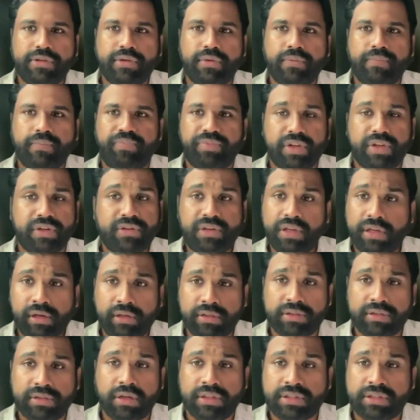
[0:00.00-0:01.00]
So the scale
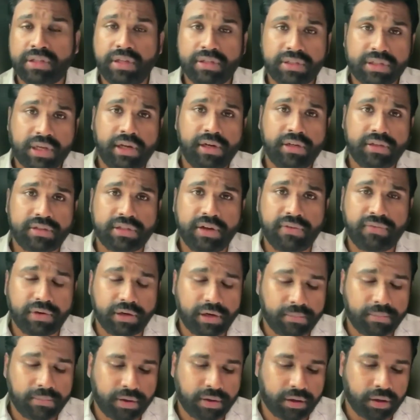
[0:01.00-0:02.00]
is
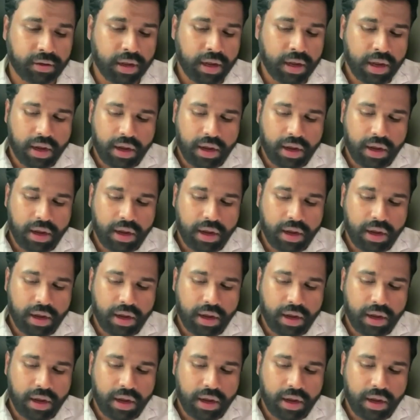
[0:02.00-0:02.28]
definitely big.